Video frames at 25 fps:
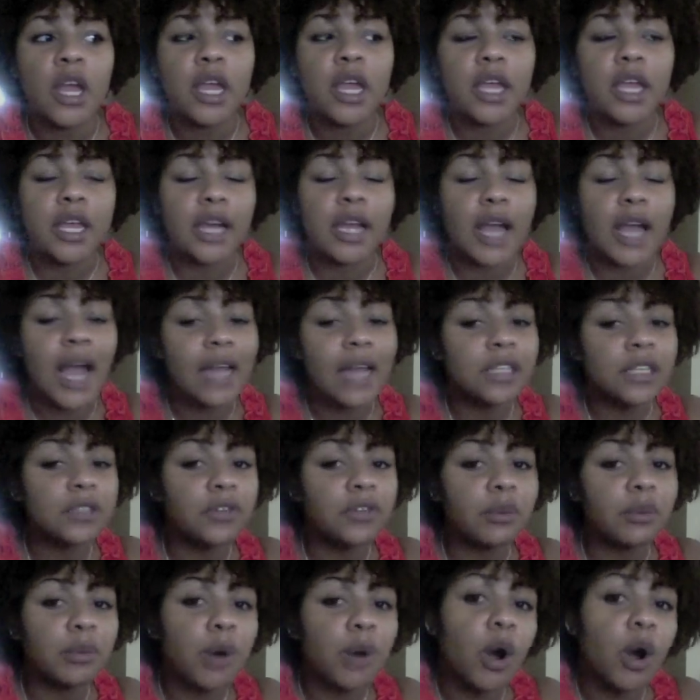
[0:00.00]
in college
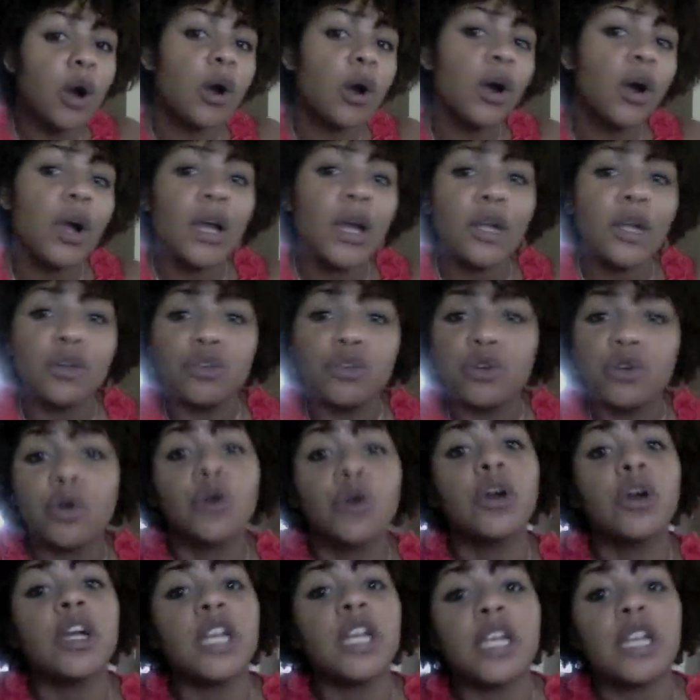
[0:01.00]
football,
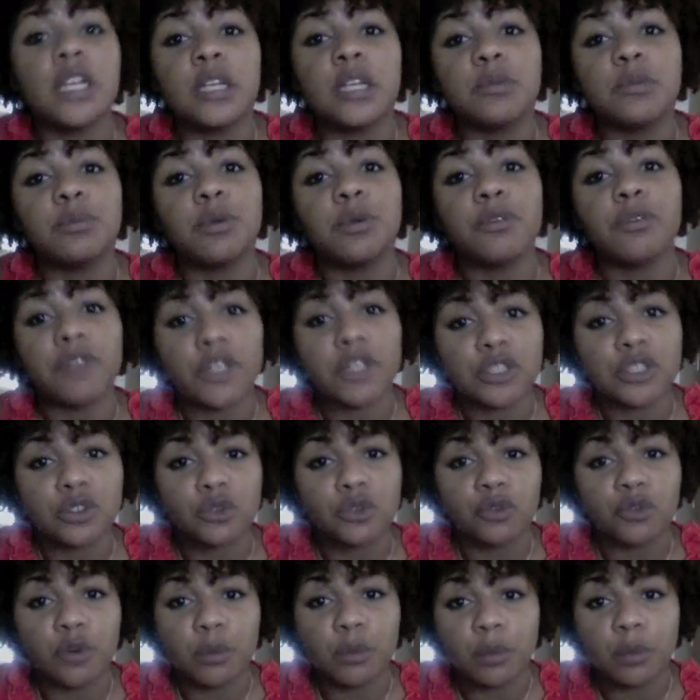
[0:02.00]
nor in
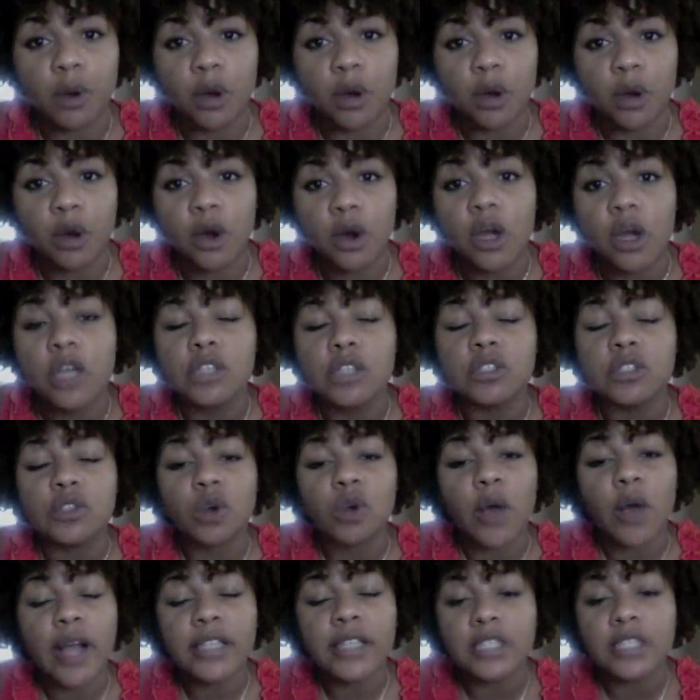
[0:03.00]
professional football. So
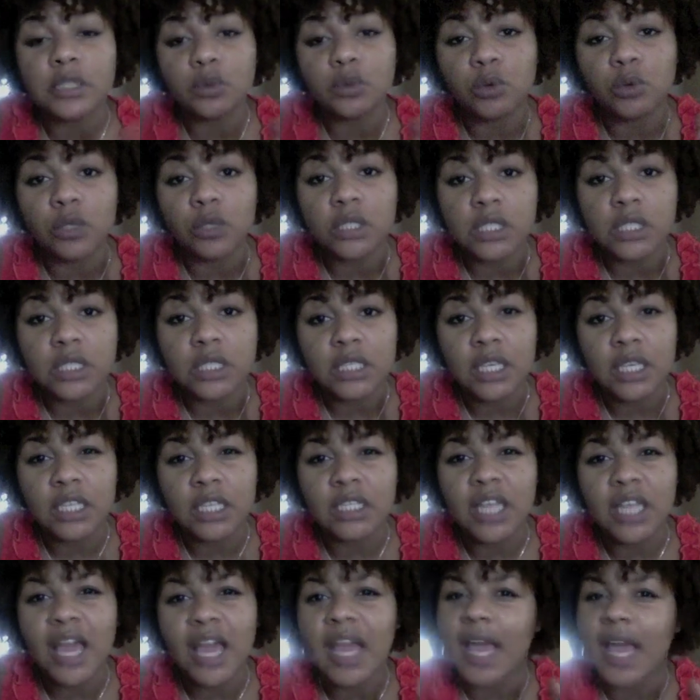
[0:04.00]
I just want to
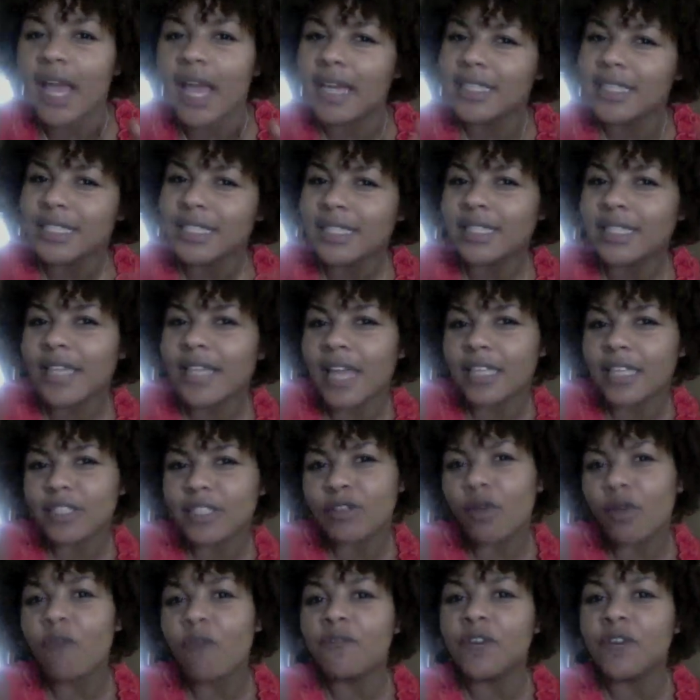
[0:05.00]
say that, isn't that
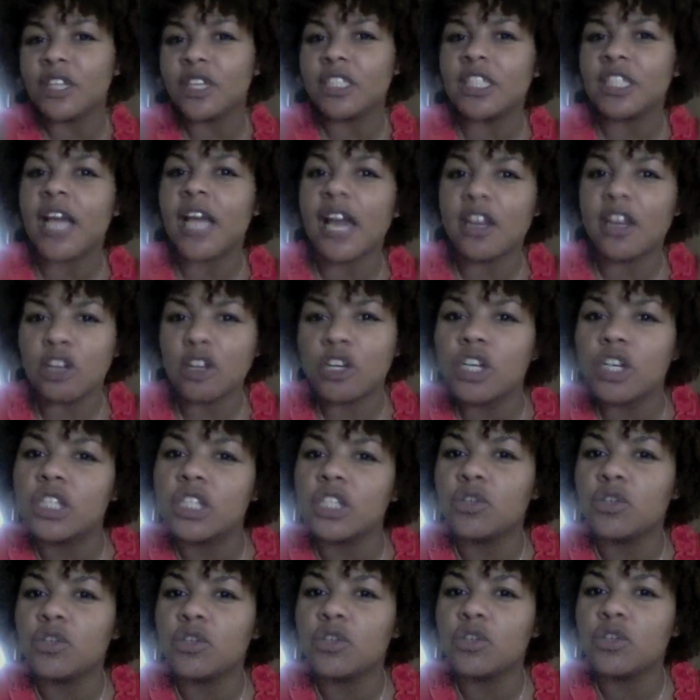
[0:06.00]
so funny how the
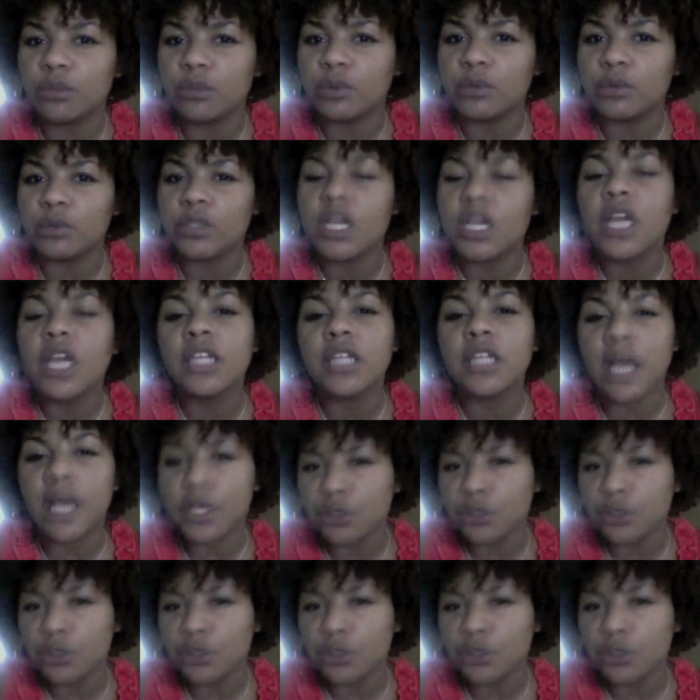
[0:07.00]
cookie crumbles? Now,